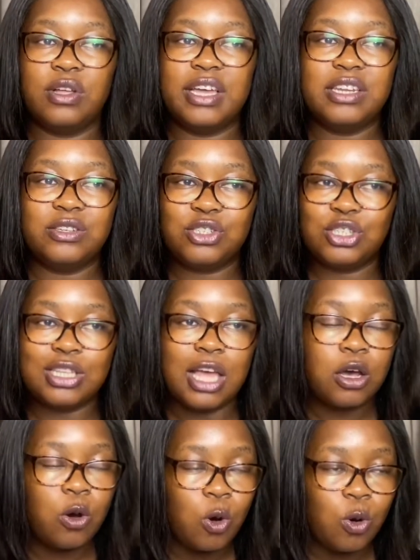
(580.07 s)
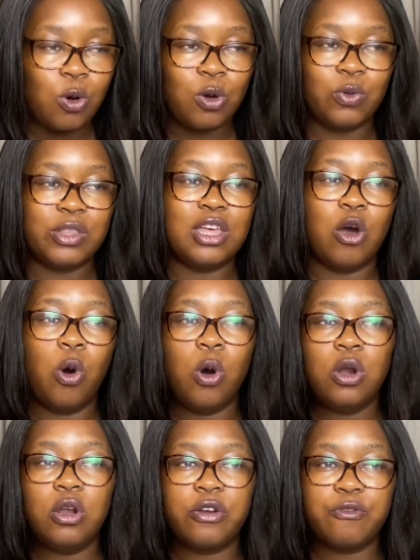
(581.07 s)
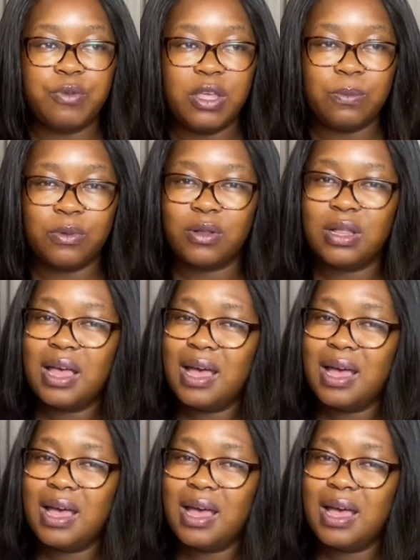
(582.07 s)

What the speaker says: And it's just like a hall with a whole lot of people.